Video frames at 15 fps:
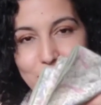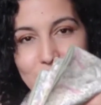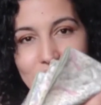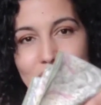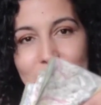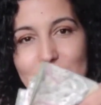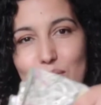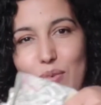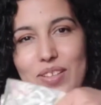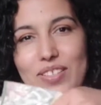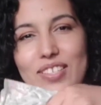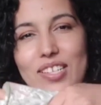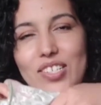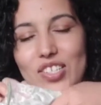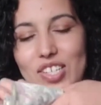These ones
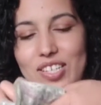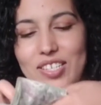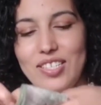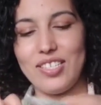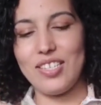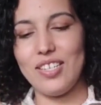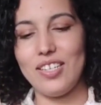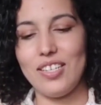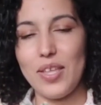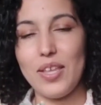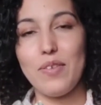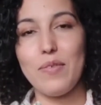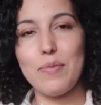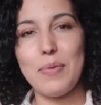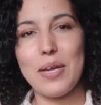are they
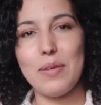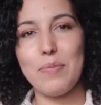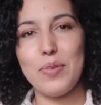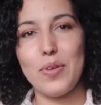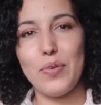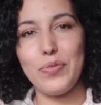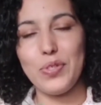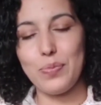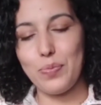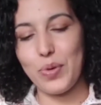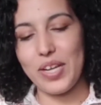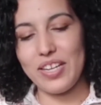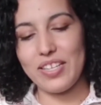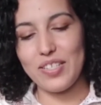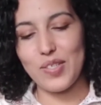remind me of
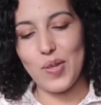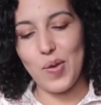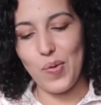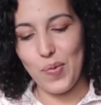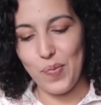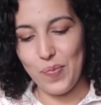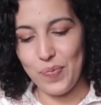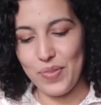spring, so